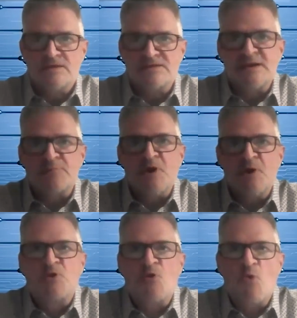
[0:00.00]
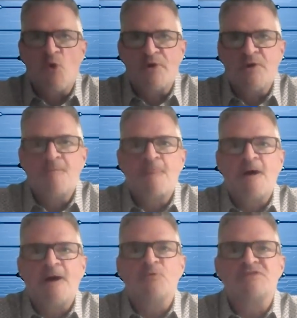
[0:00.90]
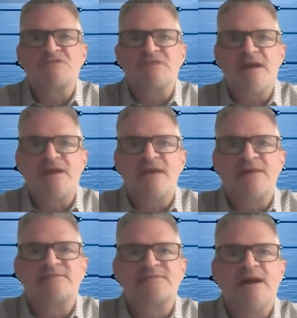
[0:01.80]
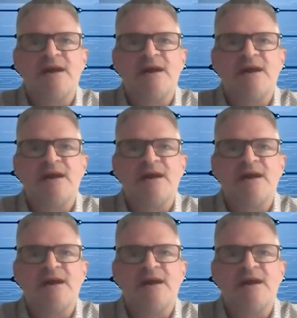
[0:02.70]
This upcoming quarter, I would say that